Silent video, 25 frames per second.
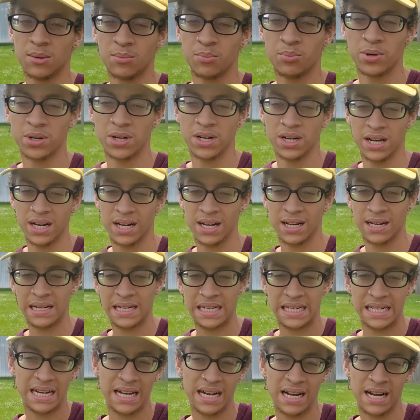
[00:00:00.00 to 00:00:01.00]
but
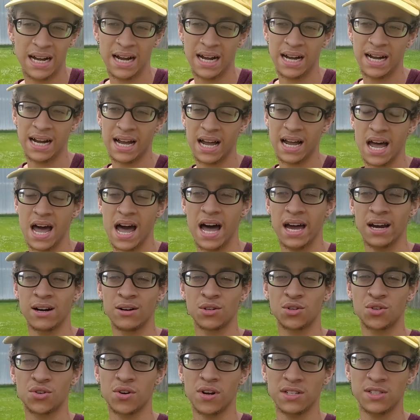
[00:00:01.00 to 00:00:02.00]
I, I
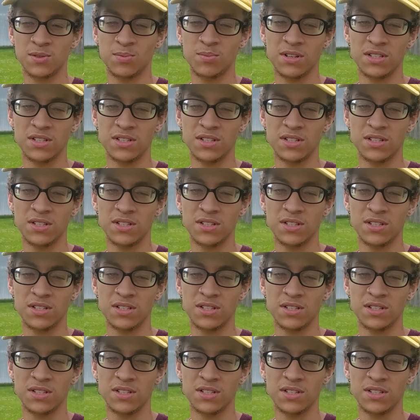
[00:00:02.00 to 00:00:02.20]
don't trust